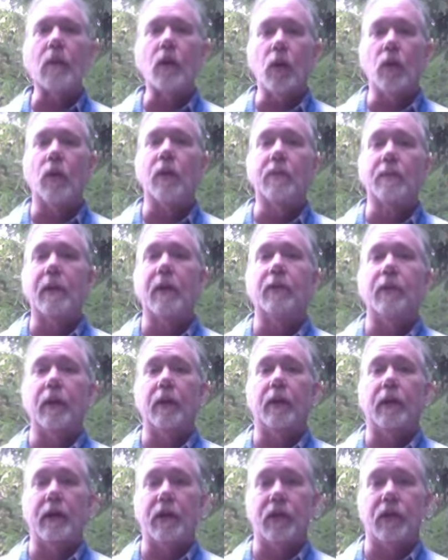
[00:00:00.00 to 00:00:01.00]
what's my
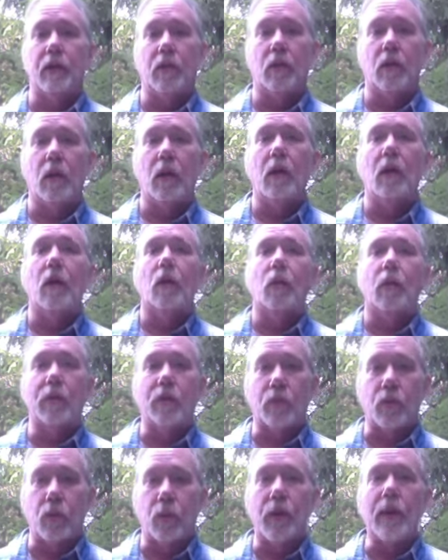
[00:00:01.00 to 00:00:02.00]
real issue,
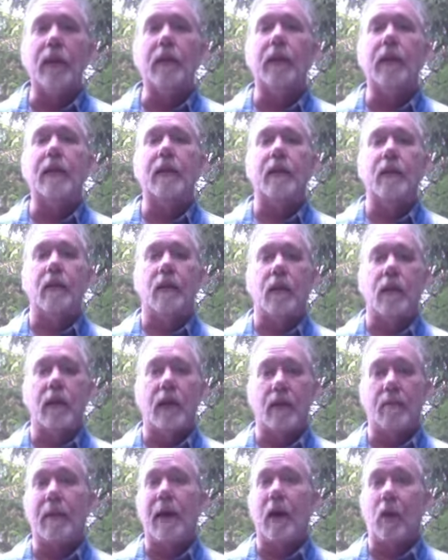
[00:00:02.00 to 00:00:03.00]
what's really
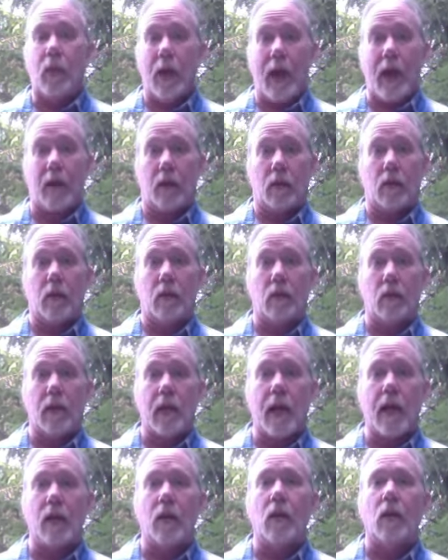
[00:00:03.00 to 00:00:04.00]
in my way,
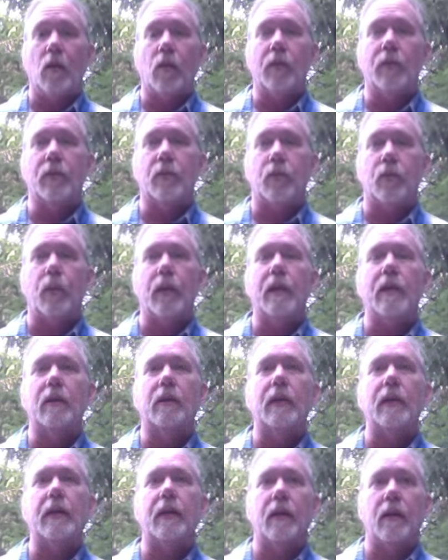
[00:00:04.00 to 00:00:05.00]
okay, what's
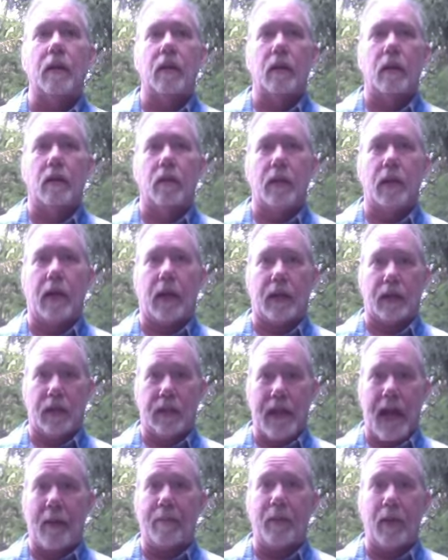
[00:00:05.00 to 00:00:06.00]
really
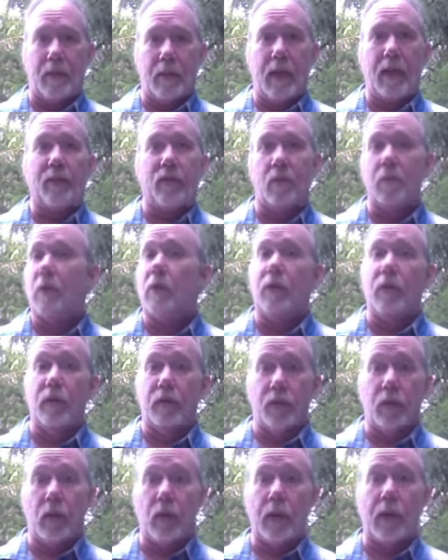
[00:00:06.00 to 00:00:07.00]
stopping me from moving
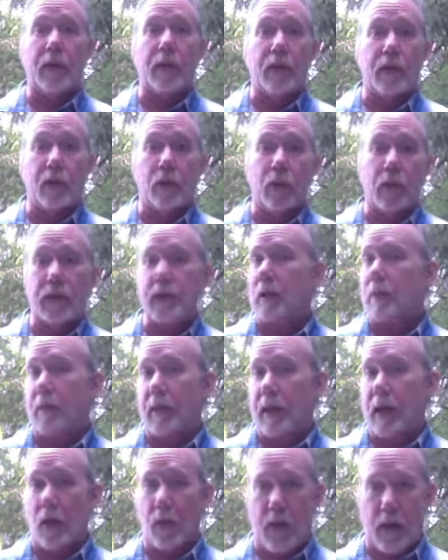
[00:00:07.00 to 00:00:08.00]
forward with
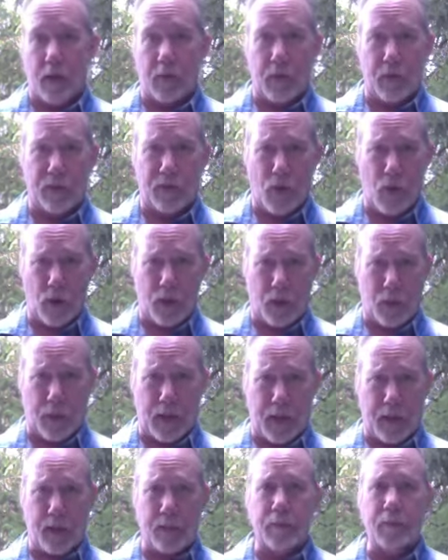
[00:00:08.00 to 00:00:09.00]
something I want to move forward
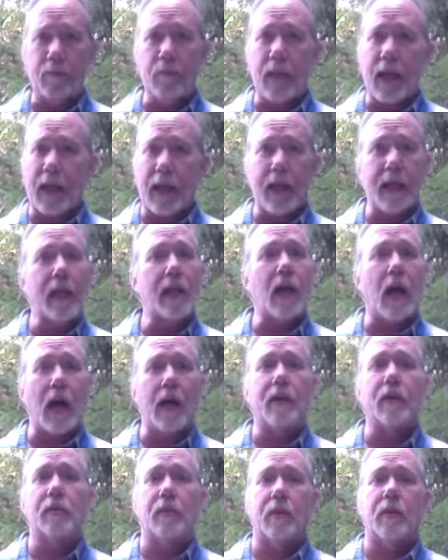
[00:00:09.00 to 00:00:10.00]
with, and getting
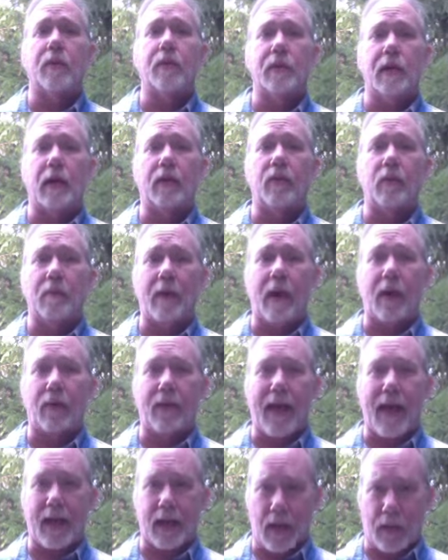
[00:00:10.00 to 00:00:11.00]
honest with yourself about
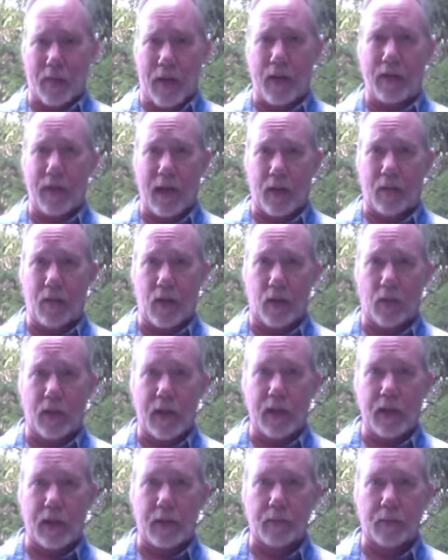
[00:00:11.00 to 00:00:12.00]
that real
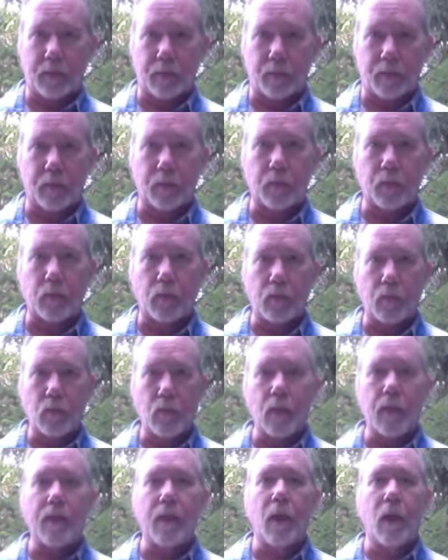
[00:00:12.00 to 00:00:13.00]
reason.
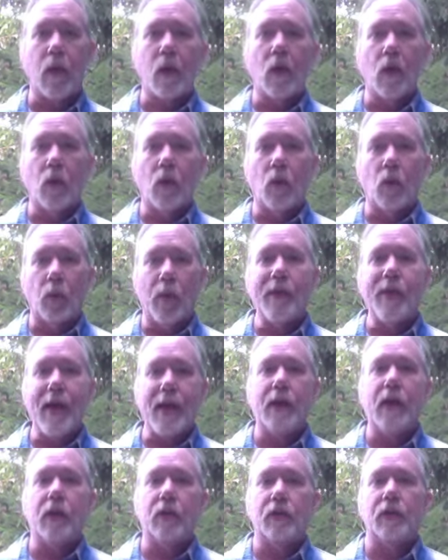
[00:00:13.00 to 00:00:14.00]
With
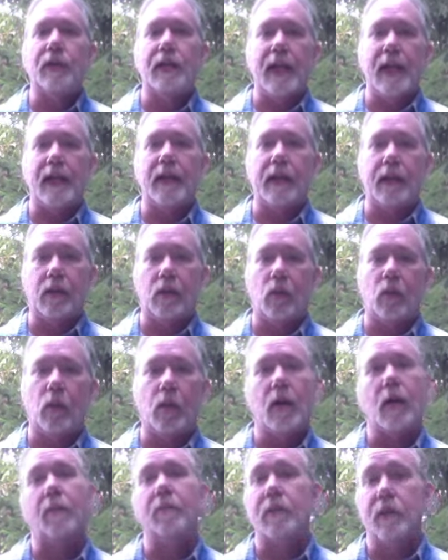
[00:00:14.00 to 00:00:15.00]
that understanding will come